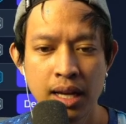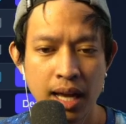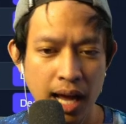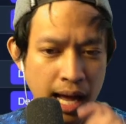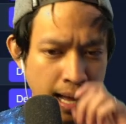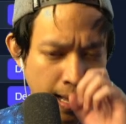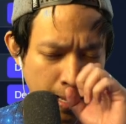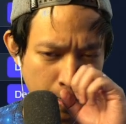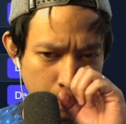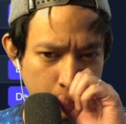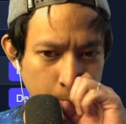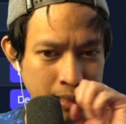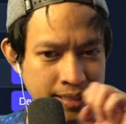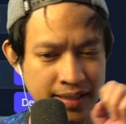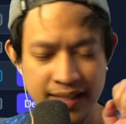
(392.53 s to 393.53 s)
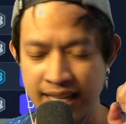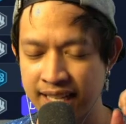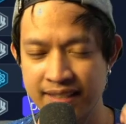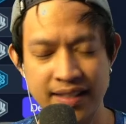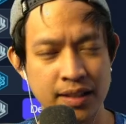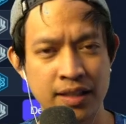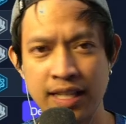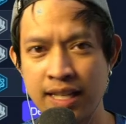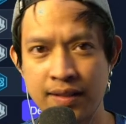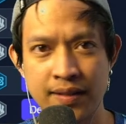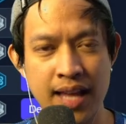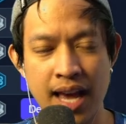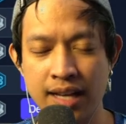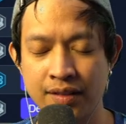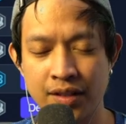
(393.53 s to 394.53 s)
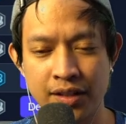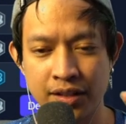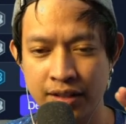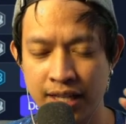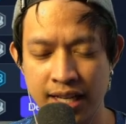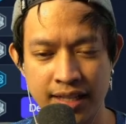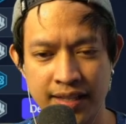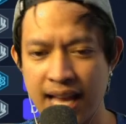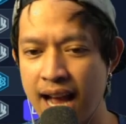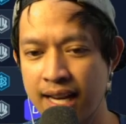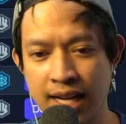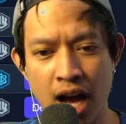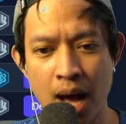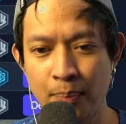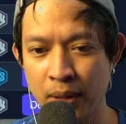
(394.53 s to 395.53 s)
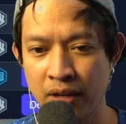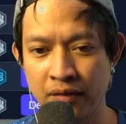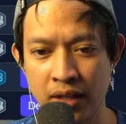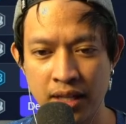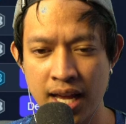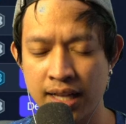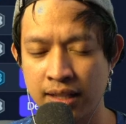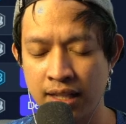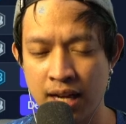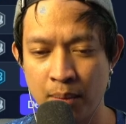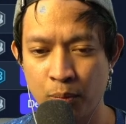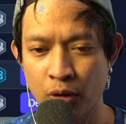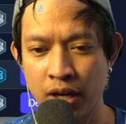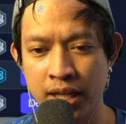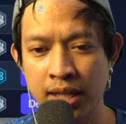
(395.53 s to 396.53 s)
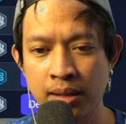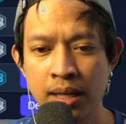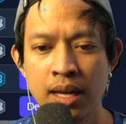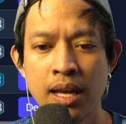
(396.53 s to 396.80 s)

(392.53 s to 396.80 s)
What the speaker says: These decks are the exact copy of the deck that I'm running.